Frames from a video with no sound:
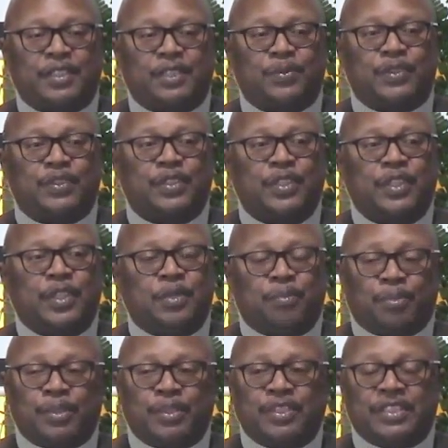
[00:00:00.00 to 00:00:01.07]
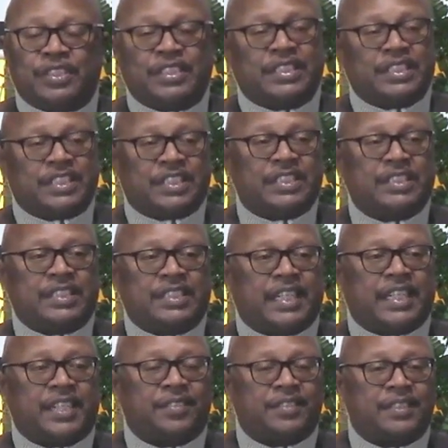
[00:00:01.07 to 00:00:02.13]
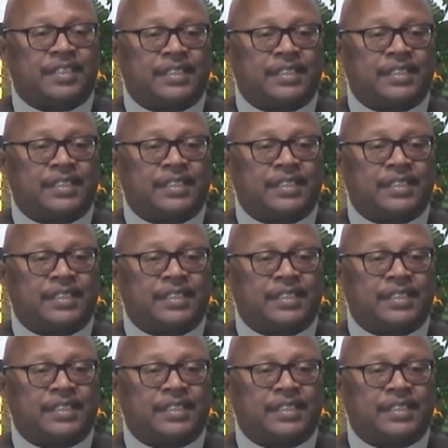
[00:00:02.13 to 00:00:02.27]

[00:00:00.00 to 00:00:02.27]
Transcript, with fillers: he was preaching to the Gentiles.